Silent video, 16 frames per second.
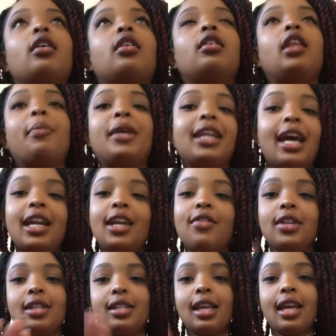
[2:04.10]
let me not
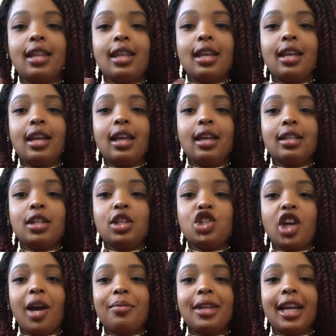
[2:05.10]
even say that it's a
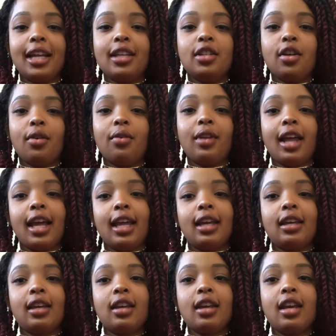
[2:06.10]
job that I don't
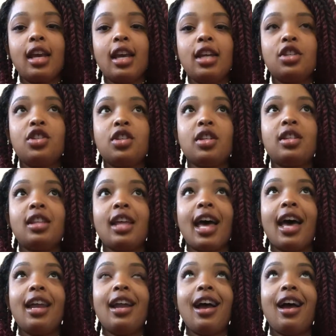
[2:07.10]
like. It's just
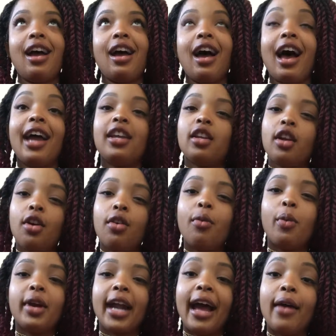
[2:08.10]
that I know
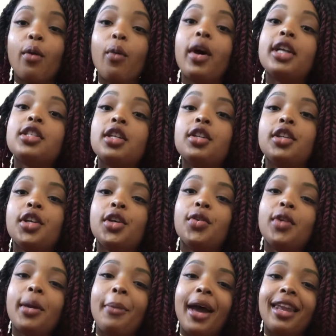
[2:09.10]
what I want to do
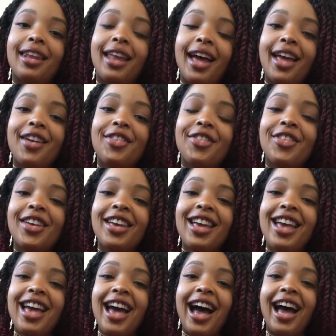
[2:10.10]
in my life.
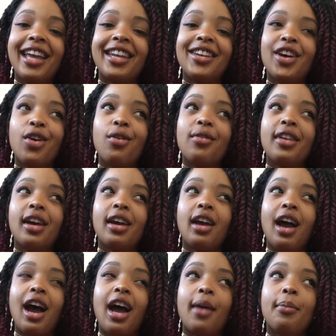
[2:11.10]
I know that
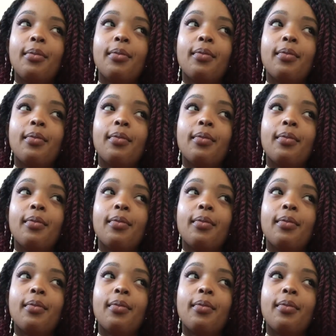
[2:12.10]
I